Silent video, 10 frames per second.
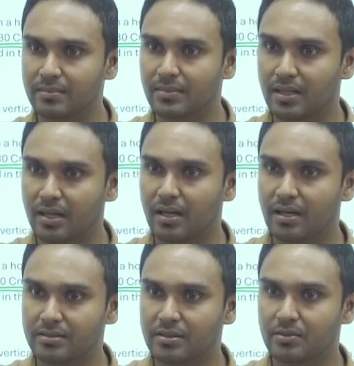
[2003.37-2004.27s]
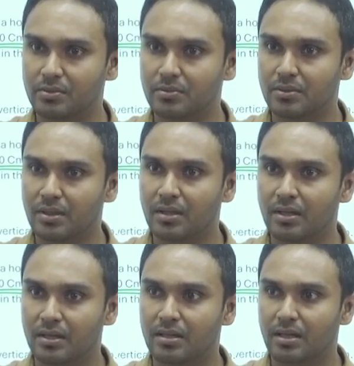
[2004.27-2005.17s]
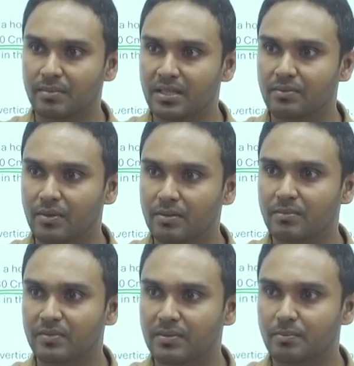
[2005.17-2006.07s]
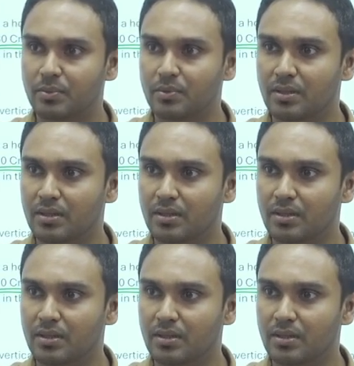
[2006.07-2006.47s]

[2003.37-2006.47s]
and I asked you to tell me the volume of the pool.